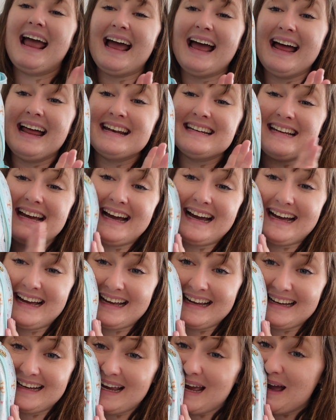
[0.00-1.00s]
and
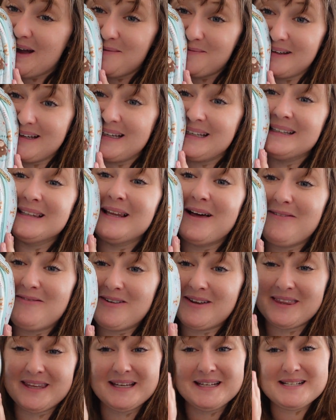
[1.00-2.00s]
I am in love
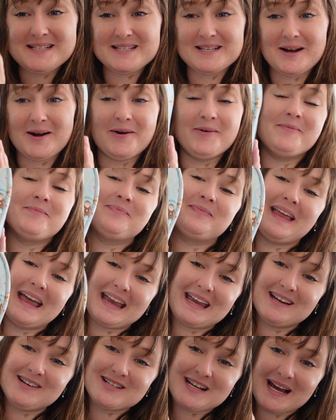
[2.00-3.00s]
with it. So
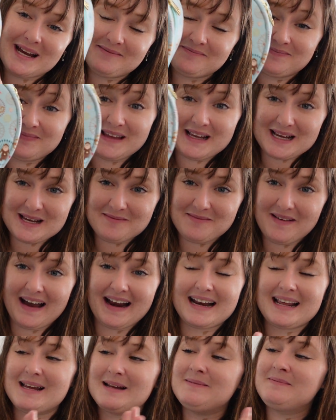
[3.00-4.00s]
thank you, Jen. Thank you,
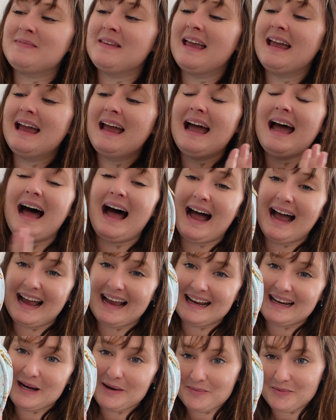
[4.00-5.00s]
Maddie.
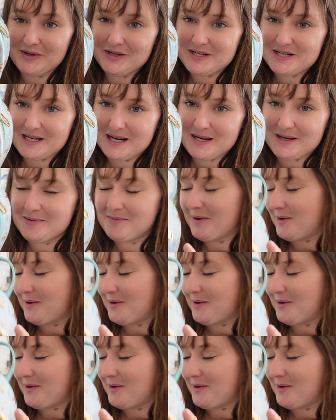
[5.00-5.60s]
I appreciate you